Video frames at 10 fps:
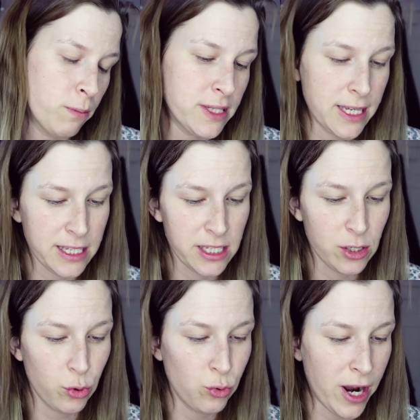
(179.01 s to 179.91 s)

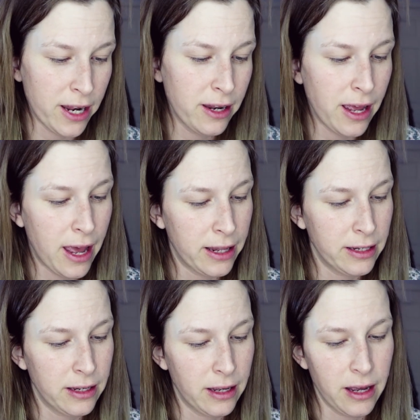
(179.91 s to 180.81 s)
Obsessed Red,
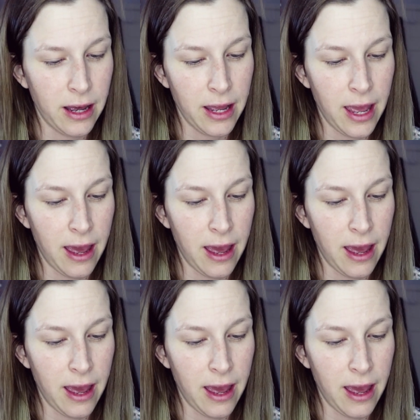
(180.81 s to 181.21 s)
and I